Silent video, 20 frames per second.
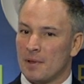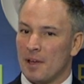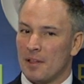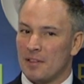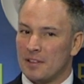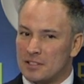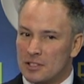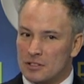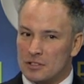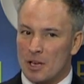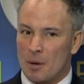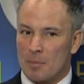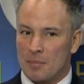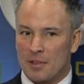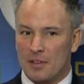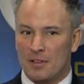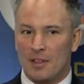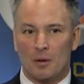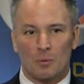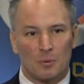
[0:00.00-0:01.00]
And this is
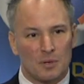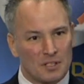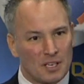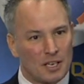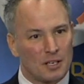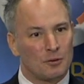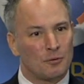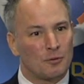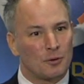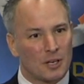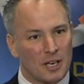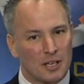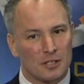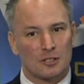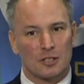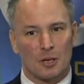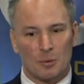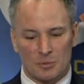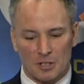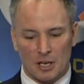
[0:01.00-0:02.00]
something that we tend to forget
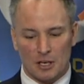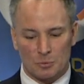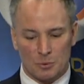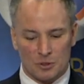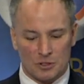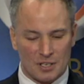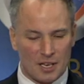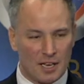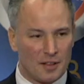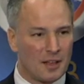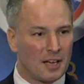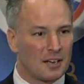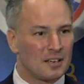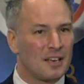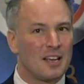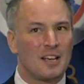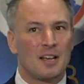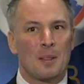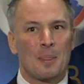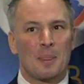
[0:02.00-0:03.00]
sometimes. We say that
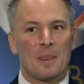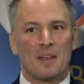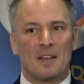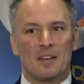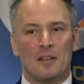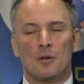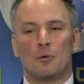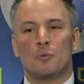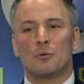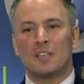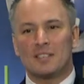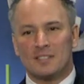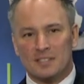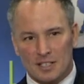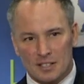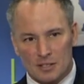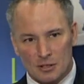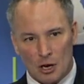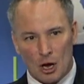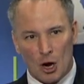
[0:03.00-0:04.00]
the
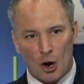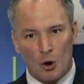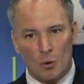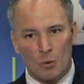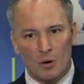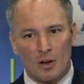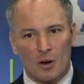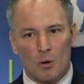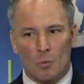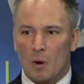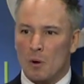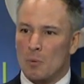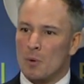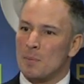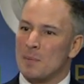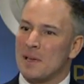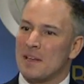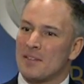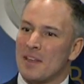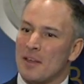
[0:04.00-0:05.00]
risk is low when we
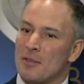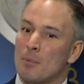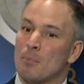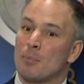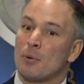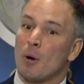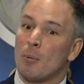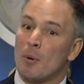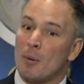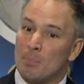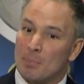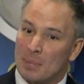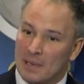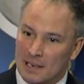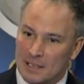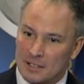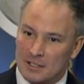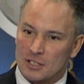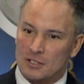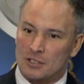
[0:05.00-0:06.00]
mean that the
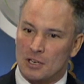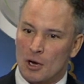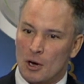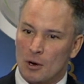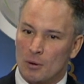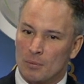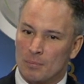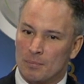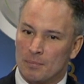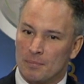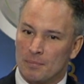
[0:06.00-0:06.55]
probability is low.